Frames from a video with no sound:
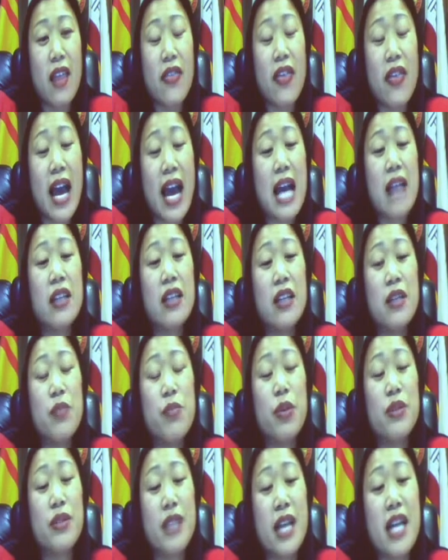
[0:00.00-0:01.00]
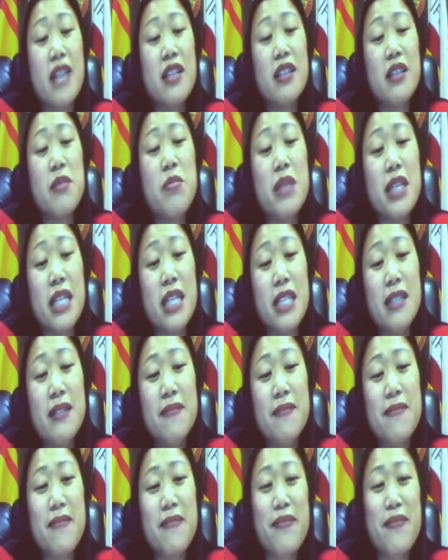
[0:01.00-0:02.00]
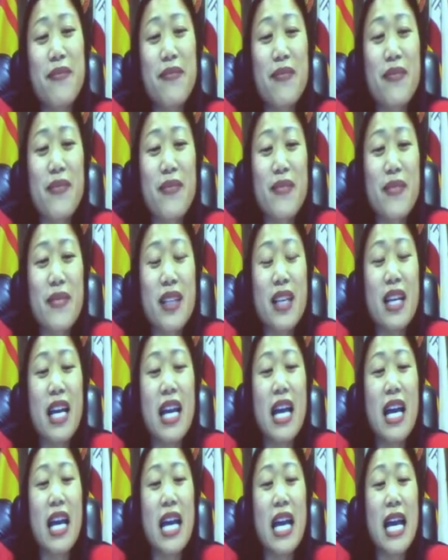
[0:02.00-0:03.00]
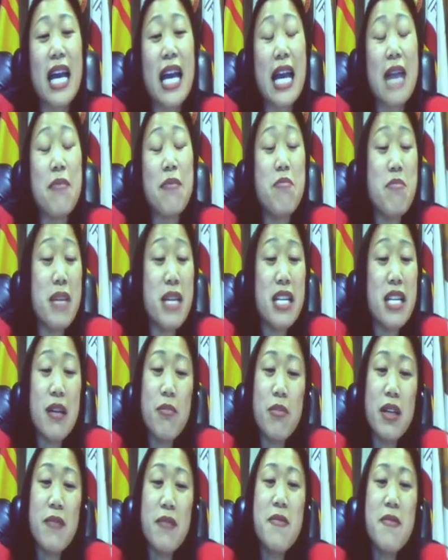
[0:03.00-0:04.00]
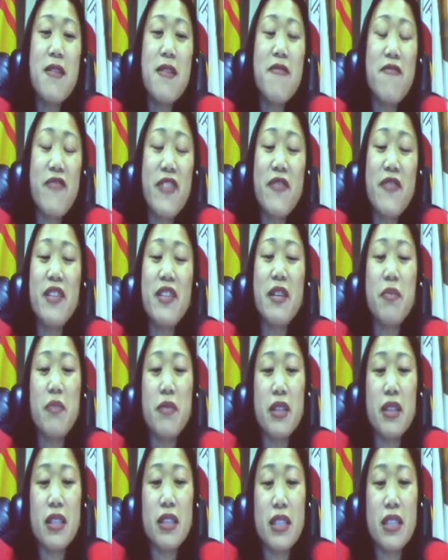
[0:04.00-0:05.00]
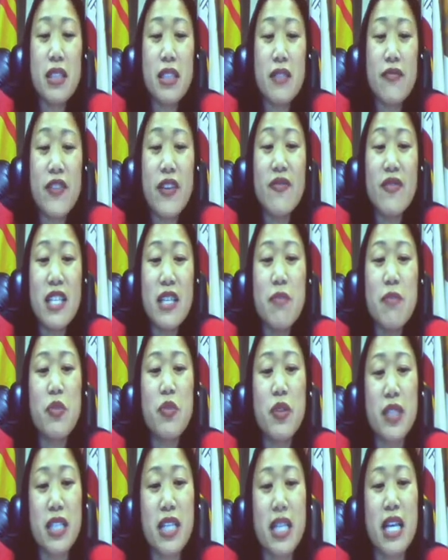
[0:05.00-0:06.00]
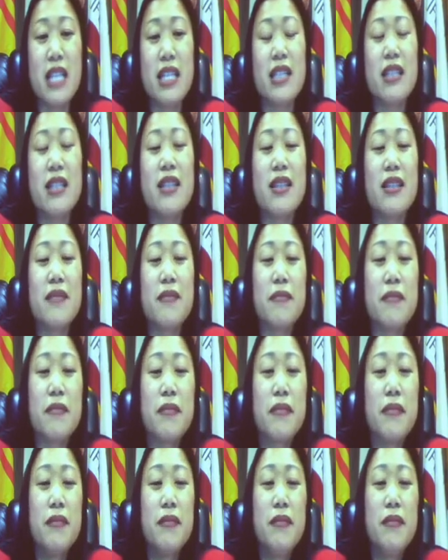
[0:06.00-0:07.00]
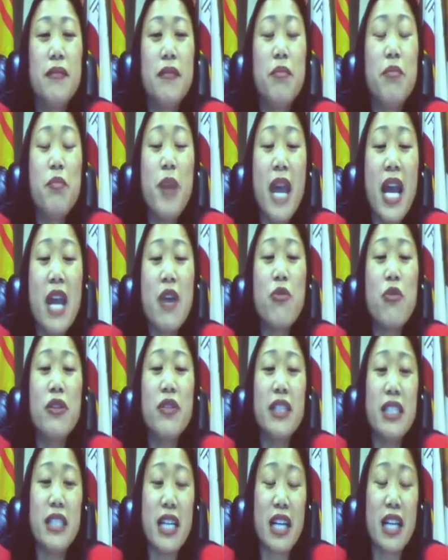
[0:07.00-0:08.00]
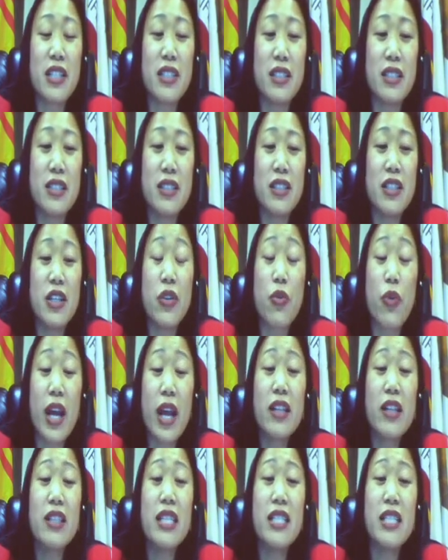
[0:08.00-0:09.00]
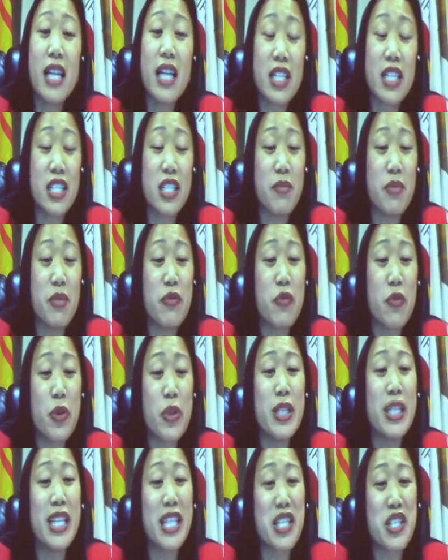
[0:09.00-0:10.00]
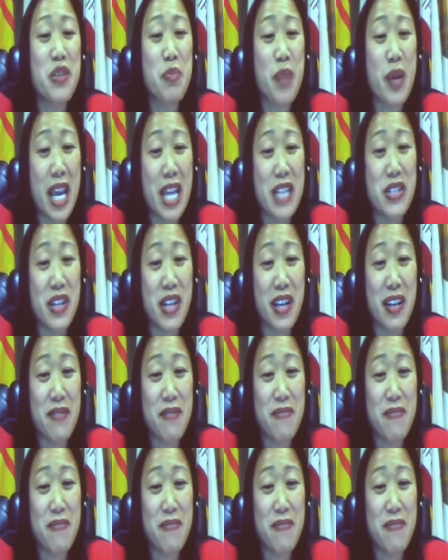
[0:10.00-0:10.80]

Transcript: That could potentially mean at minimum 50% payroll deduction, direct deduction for you get your pension.